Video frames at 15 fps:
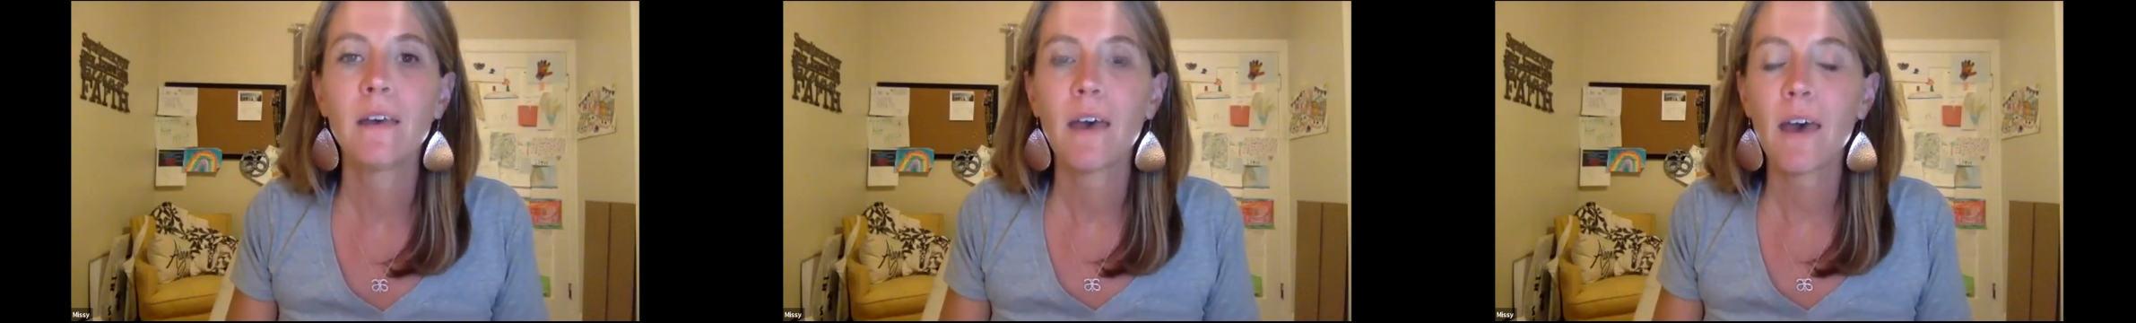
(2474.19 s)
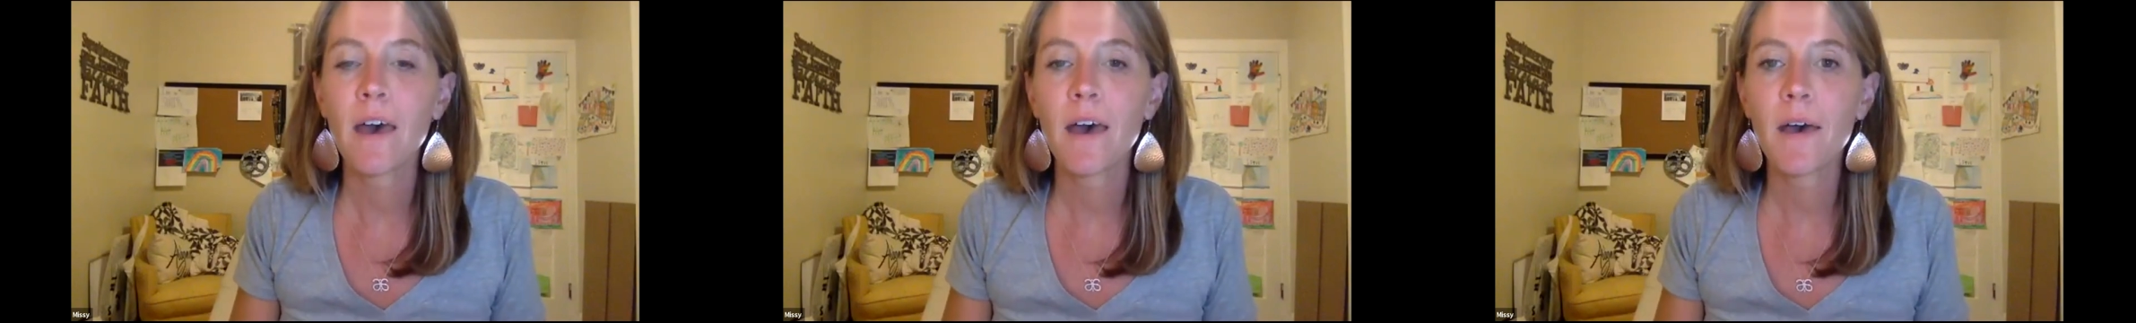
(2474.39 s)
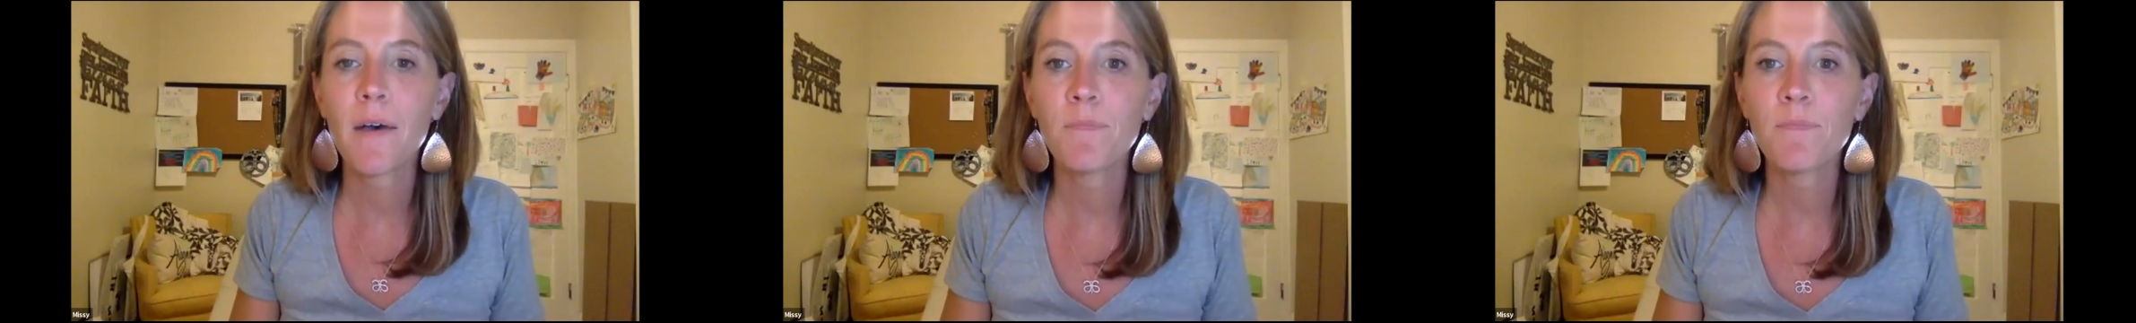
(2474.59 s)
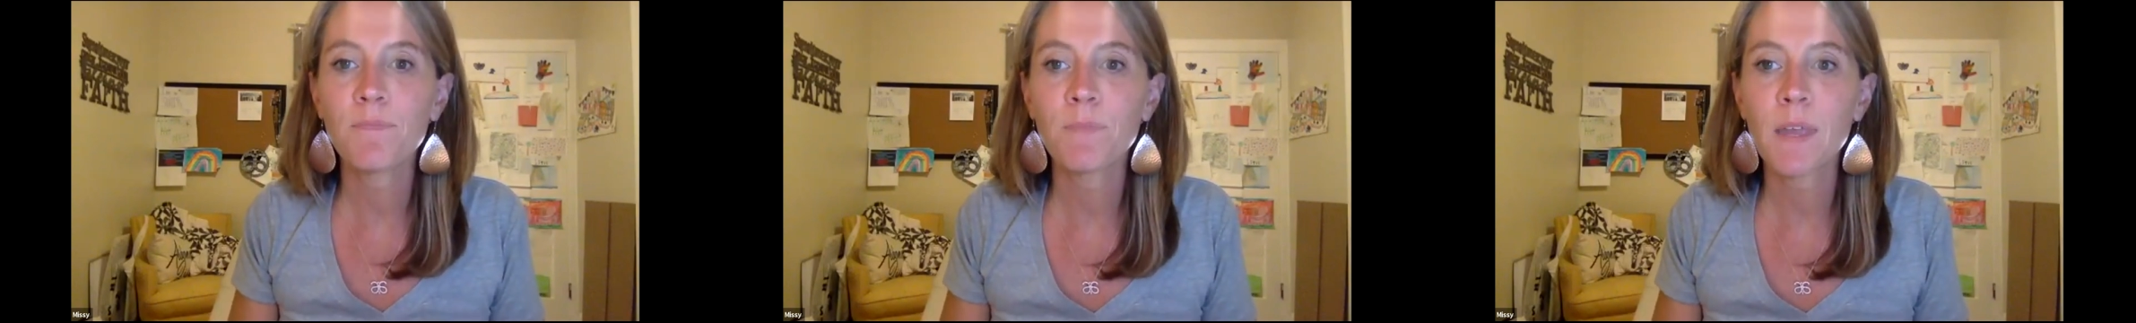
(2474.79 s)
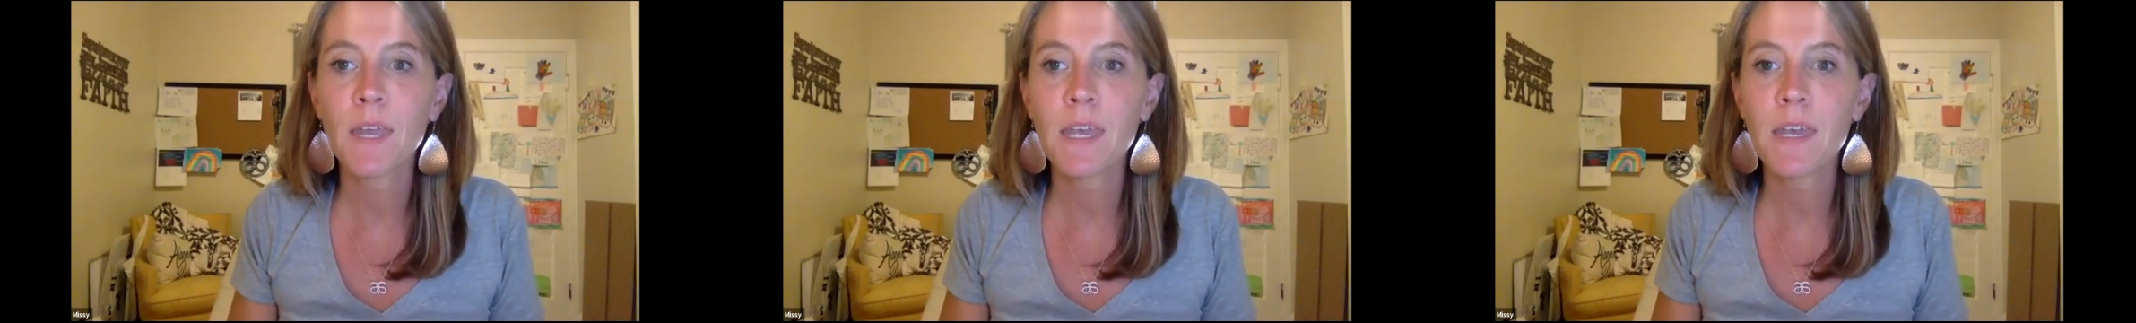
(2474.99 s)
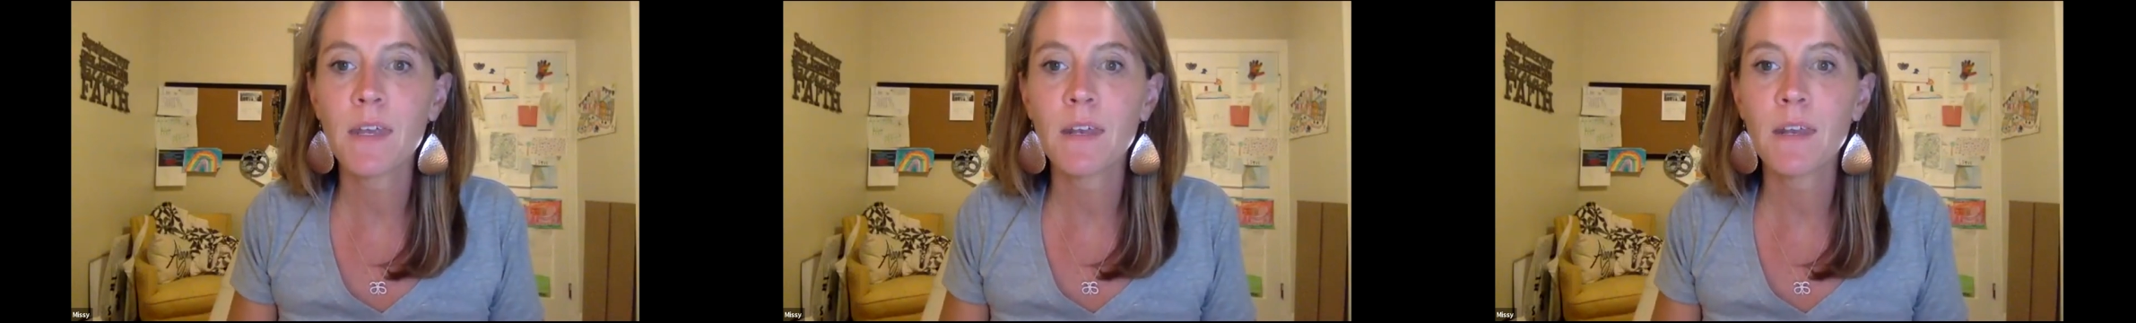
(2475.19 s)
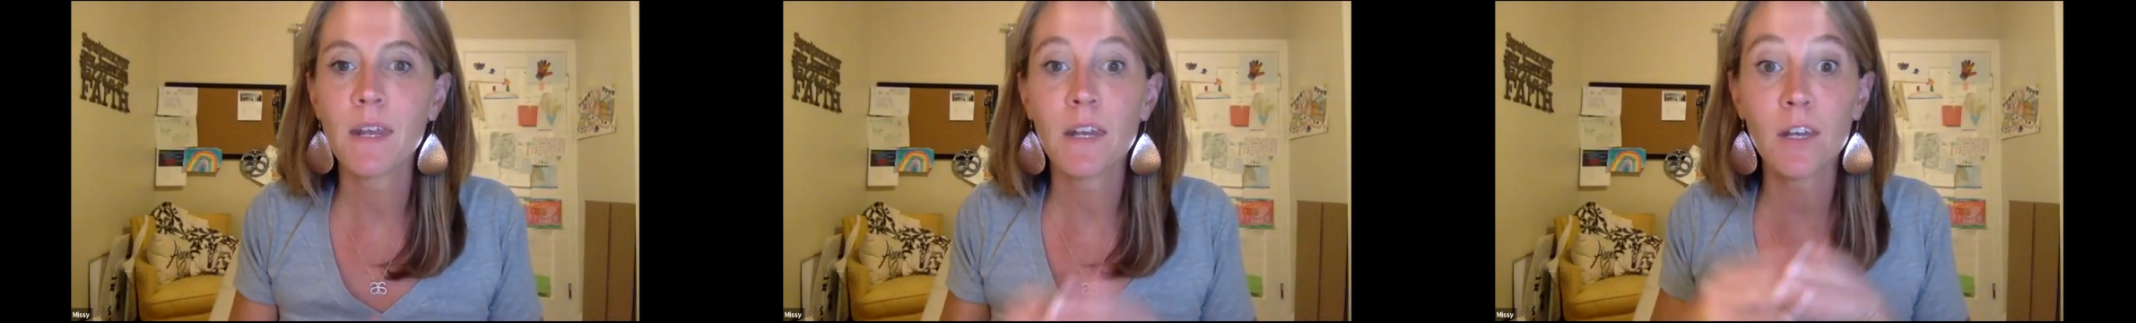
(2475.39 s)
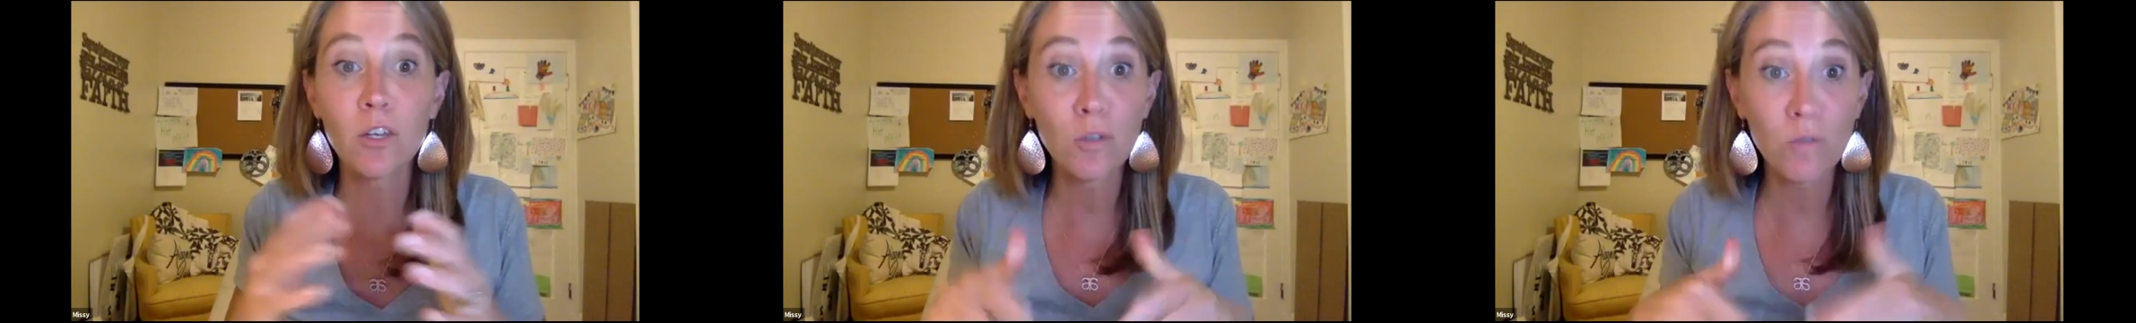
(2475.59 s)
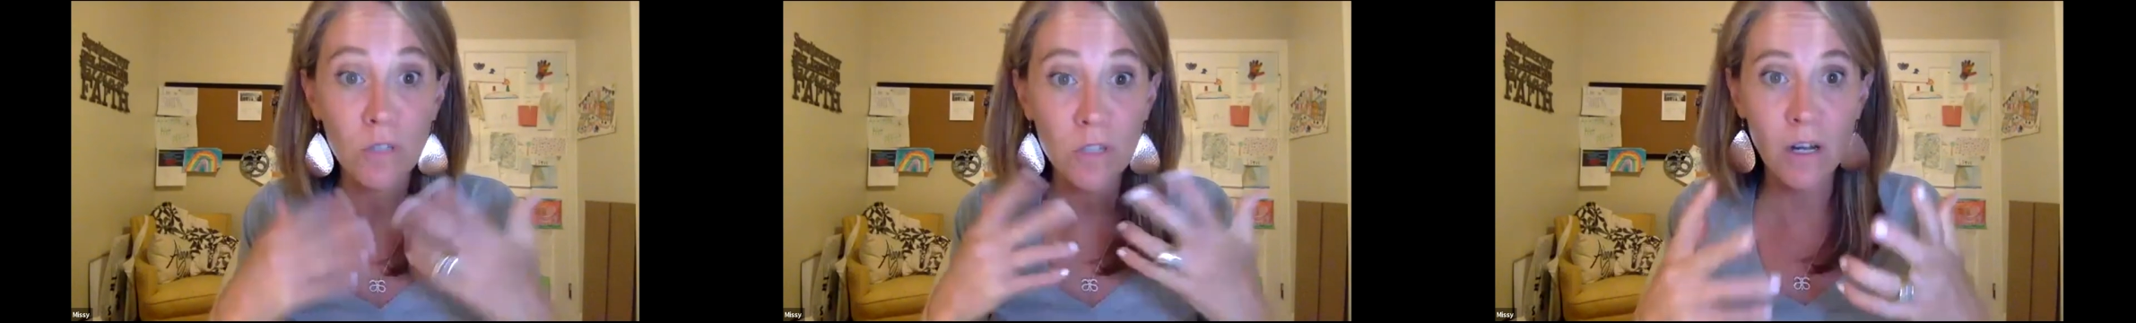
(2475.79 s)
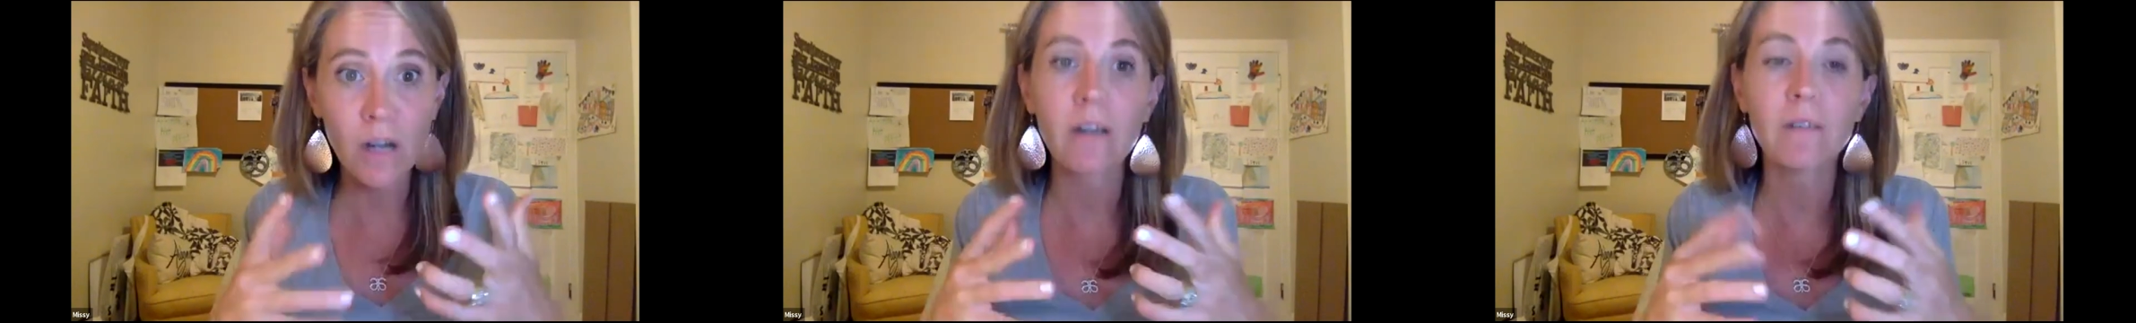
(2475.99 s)
and a new
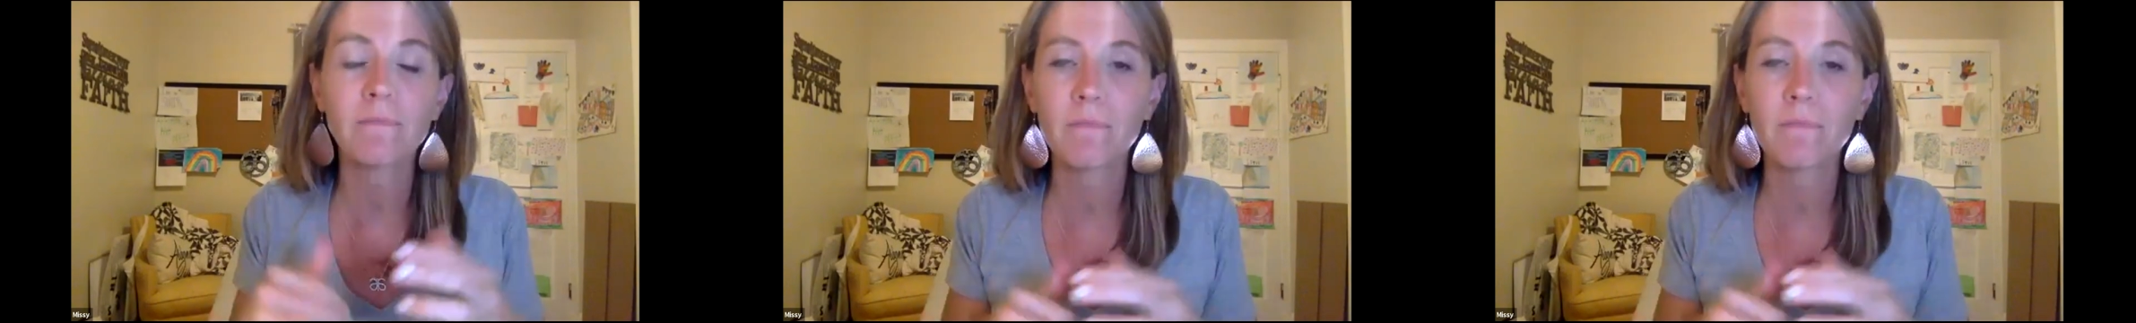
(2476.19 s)
start